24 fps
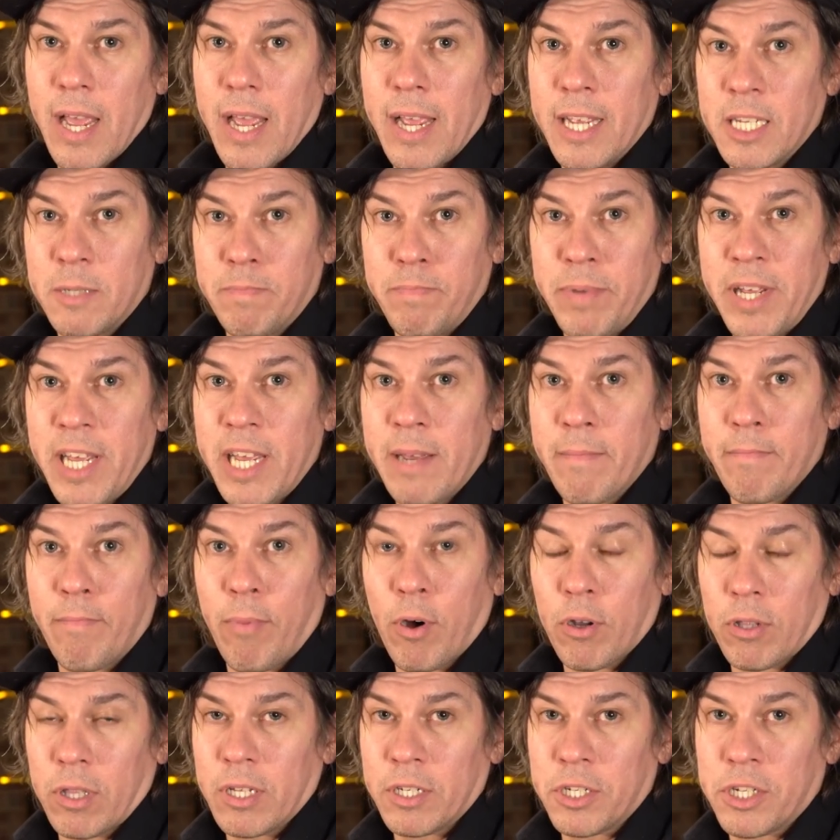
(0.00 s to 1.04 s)
is being
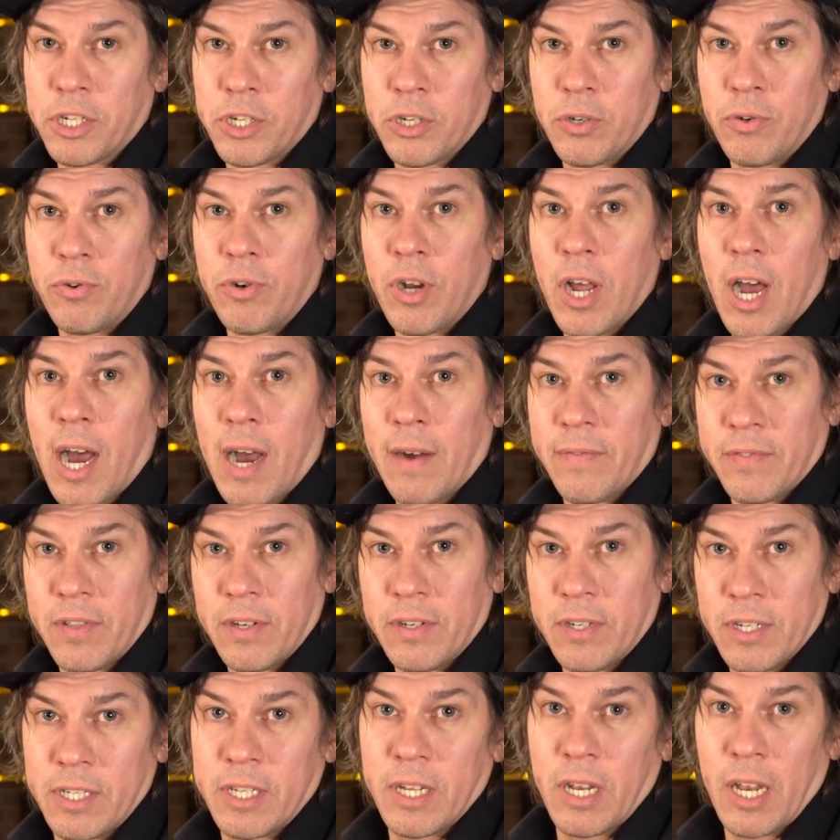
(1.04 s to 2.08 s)
bottled soon after
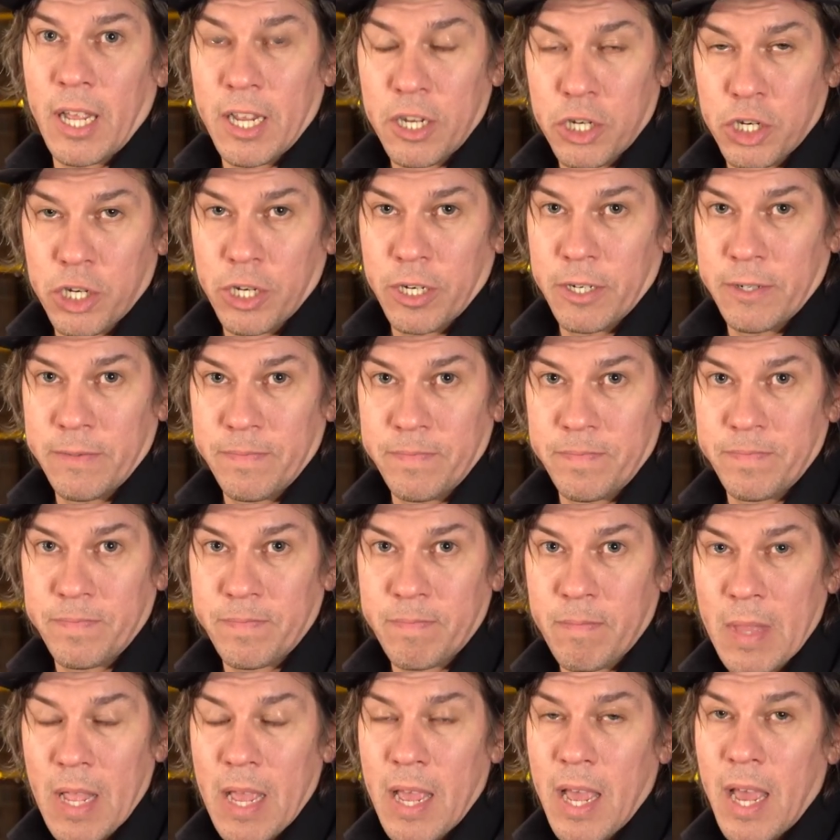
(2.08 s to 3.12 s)
distillation.
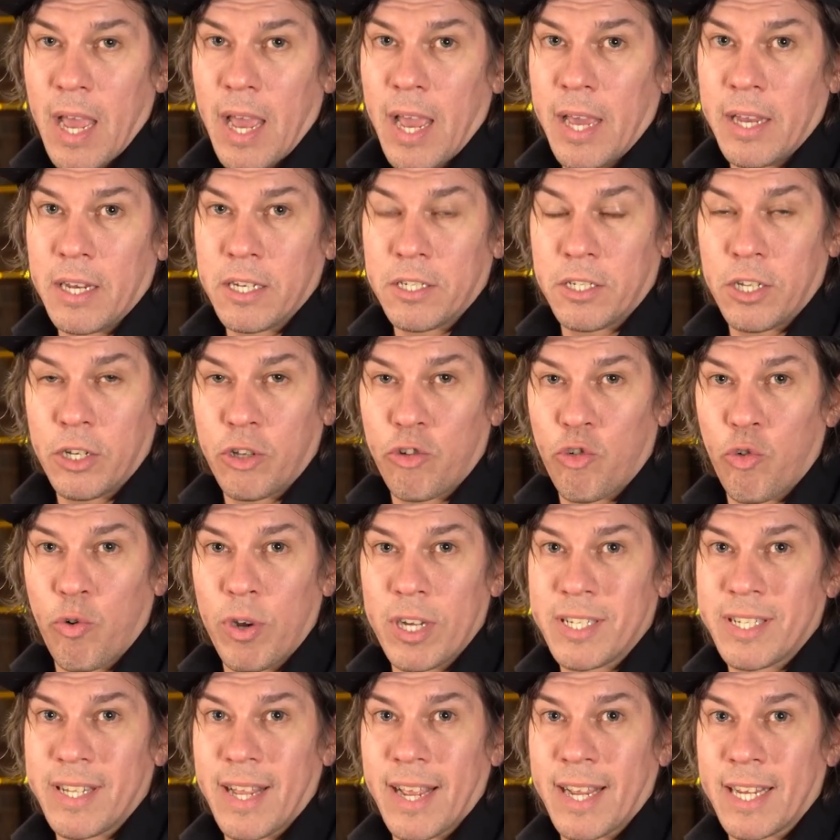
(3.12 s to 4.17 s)
It is the
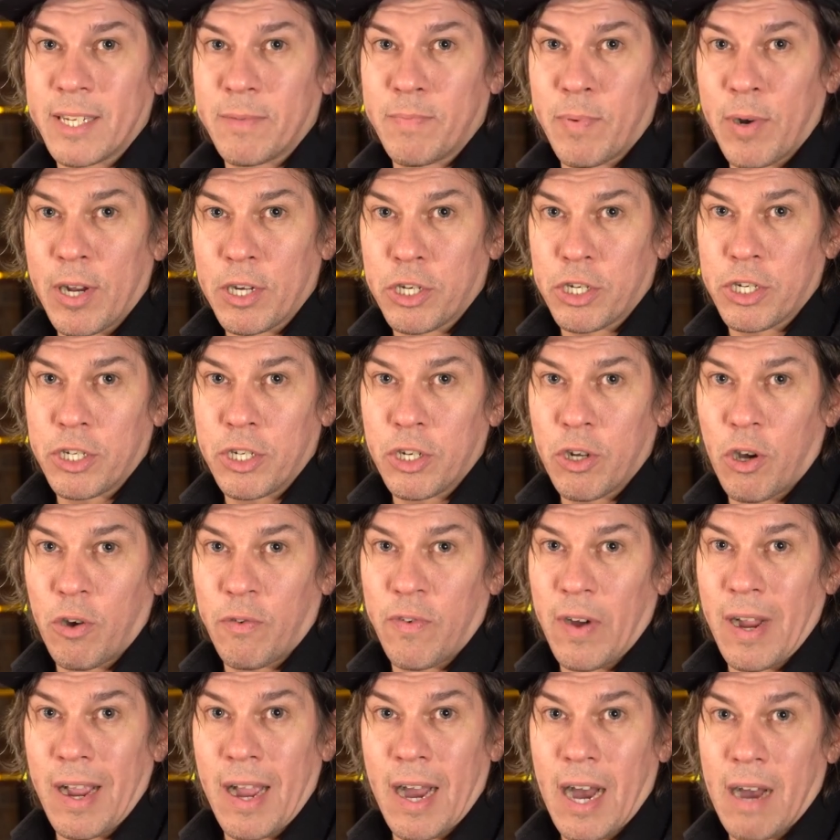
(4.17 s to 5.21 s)
truest expression
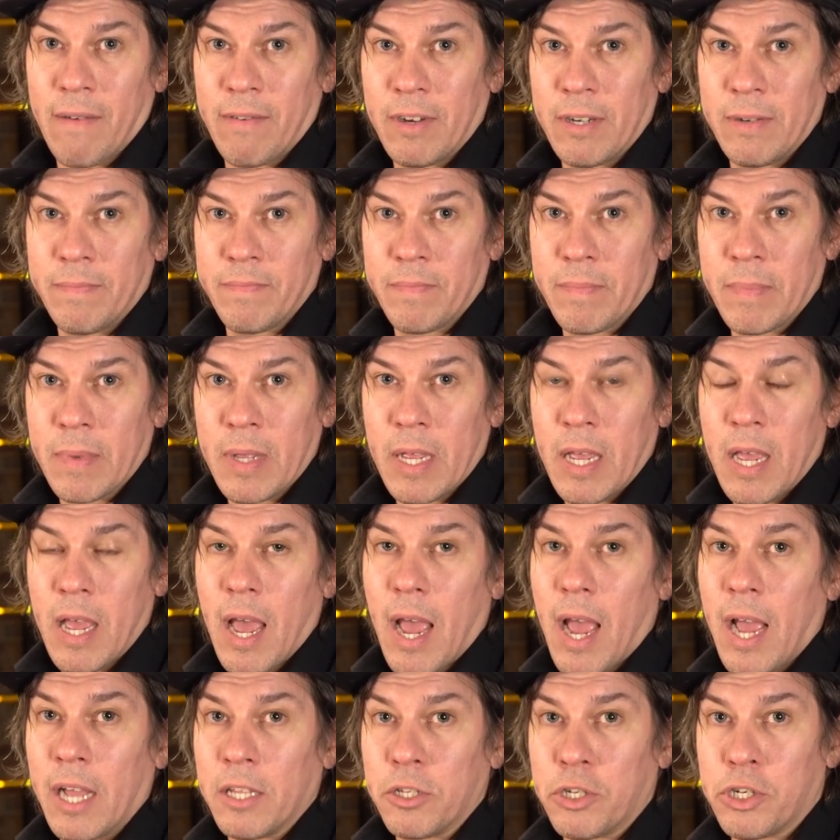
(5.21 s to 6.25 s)
of agave
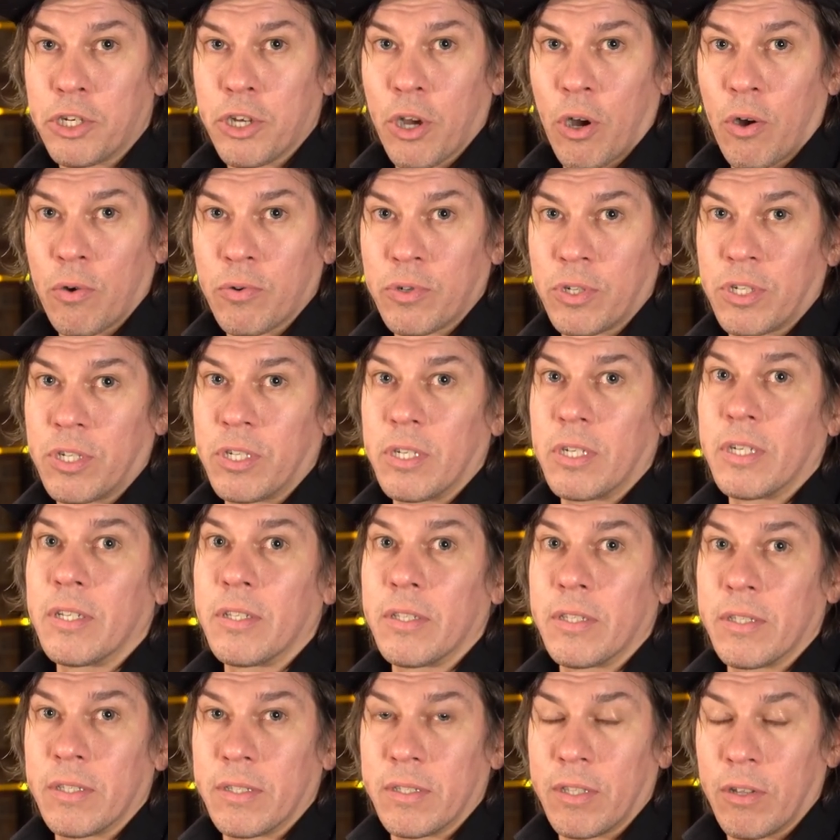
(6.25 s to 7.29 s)
and shows
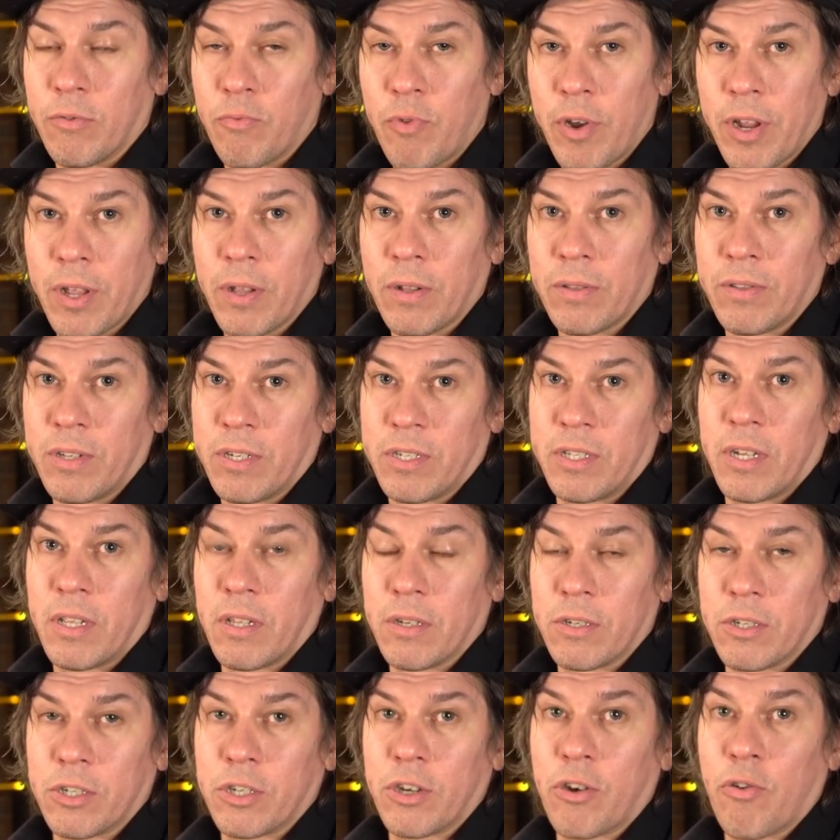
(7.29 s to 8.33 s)
the real
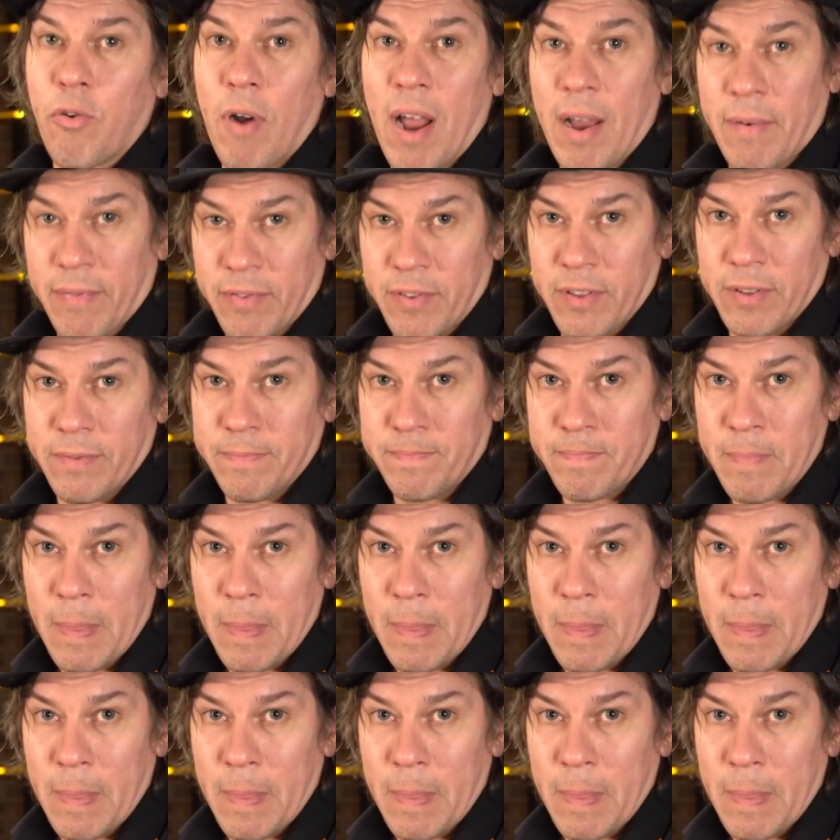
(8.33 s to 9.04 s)
distiller's craft.